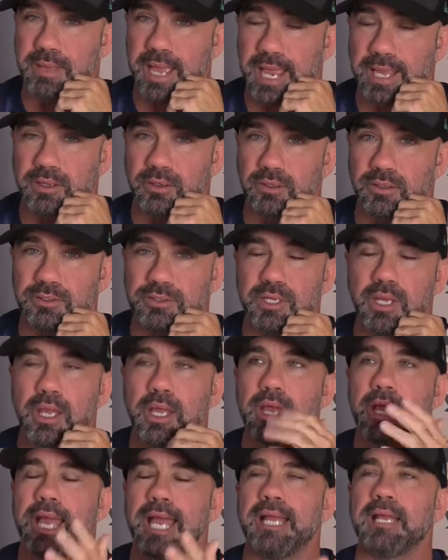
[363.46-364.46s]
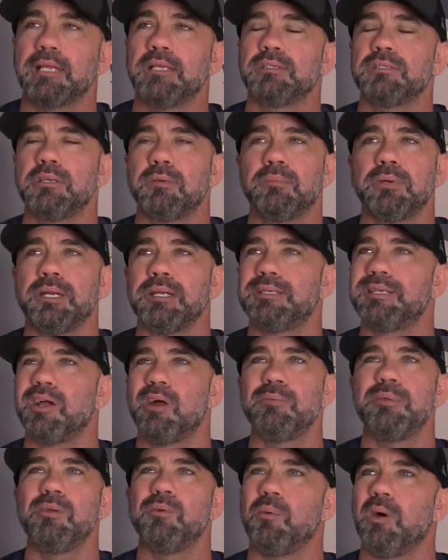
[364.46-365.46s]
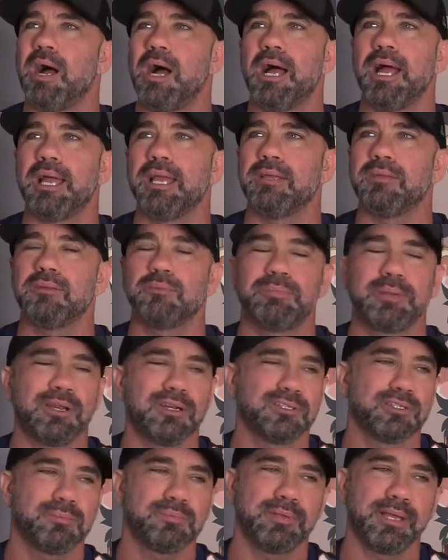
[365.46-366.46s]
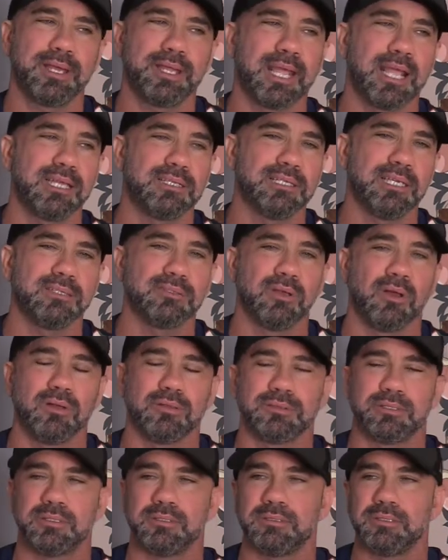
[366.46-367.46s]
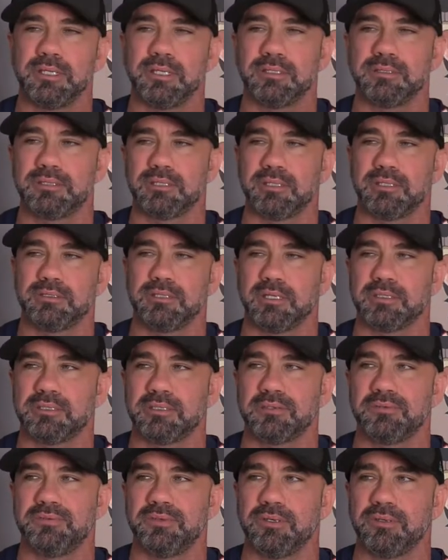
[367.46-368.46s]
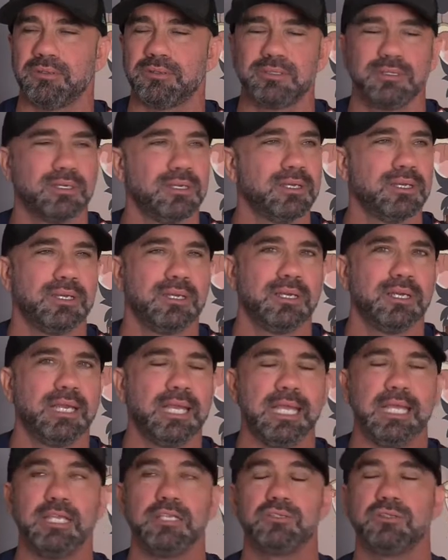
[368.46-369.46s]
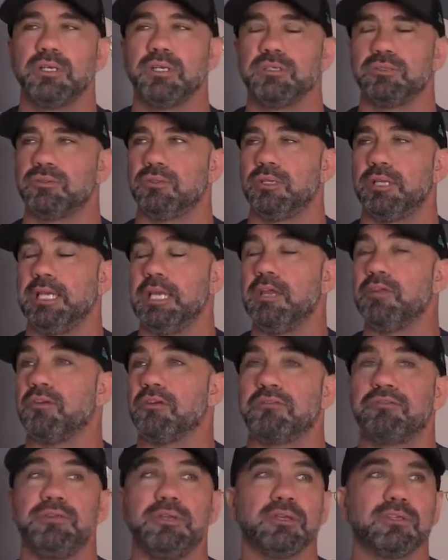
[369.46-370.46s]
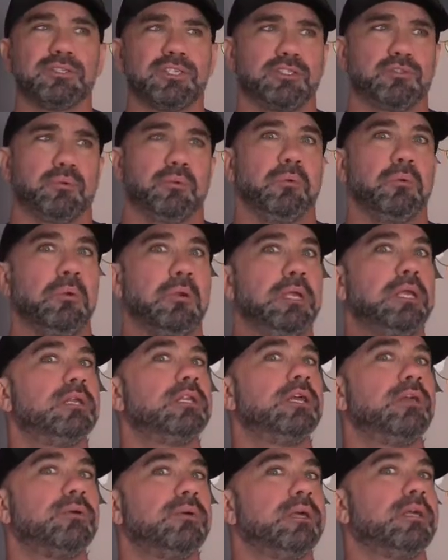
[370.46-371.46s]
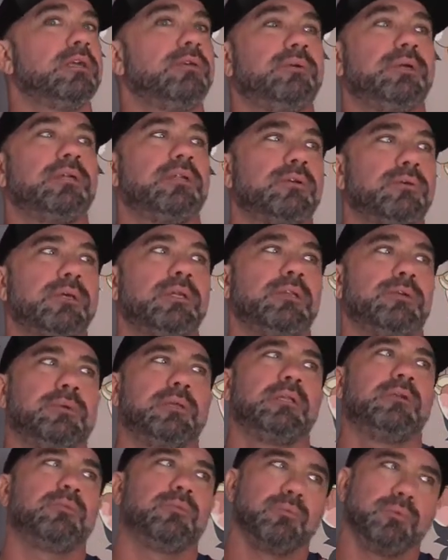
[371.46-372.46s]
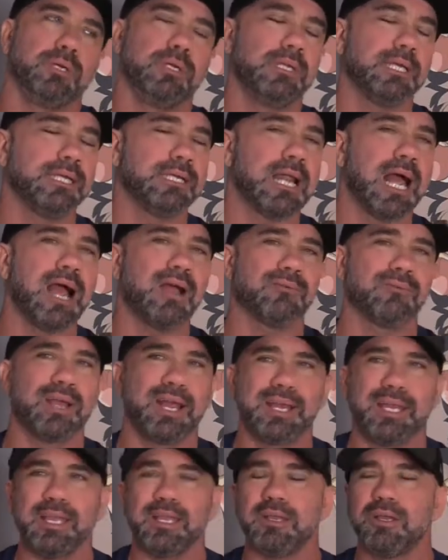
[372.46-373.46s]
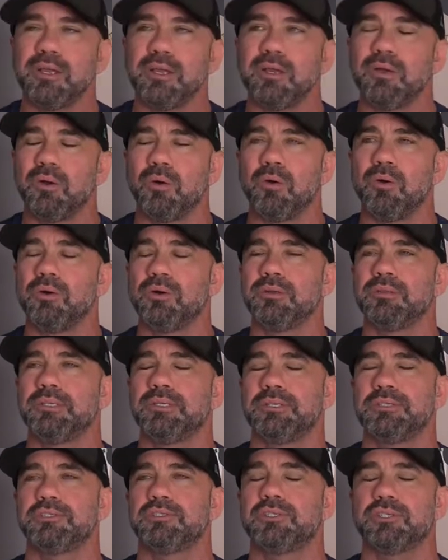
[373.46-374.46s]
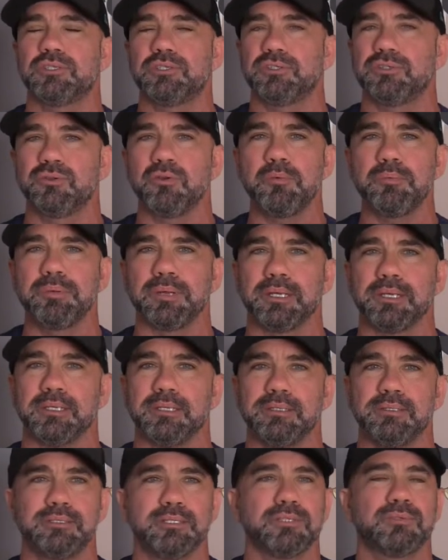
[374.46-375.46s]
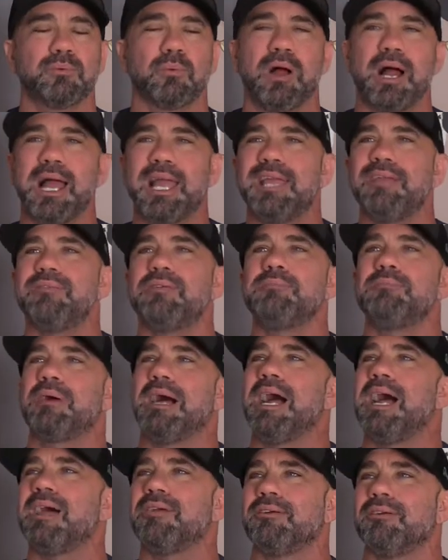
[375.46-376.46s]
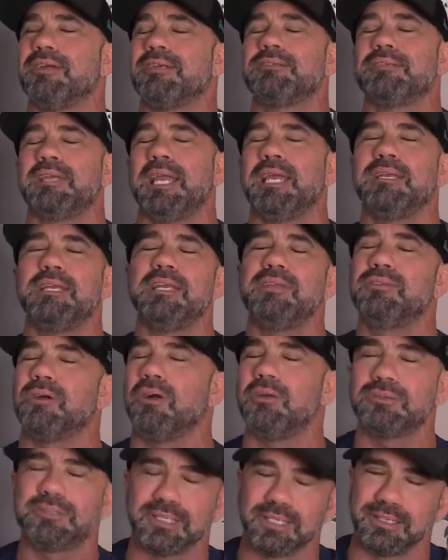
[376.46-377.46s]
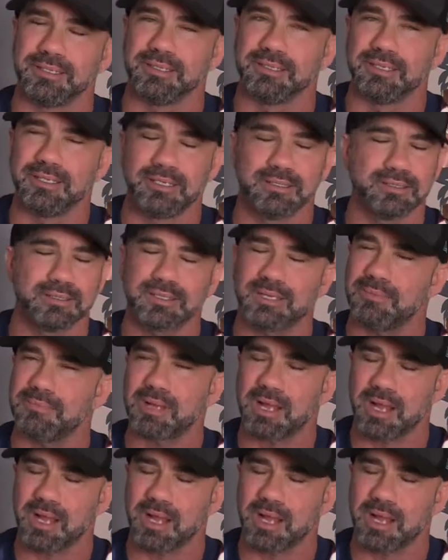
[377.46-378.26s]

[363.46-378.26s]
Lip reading: Bengals. And can somebody tell me why the Bears are playing Andy Dalton instead of Justin Fields? Either Fields is really, really, really, really, really, really not ready, or it's just stupid. Just why even bother? It's Andy Dalton. Come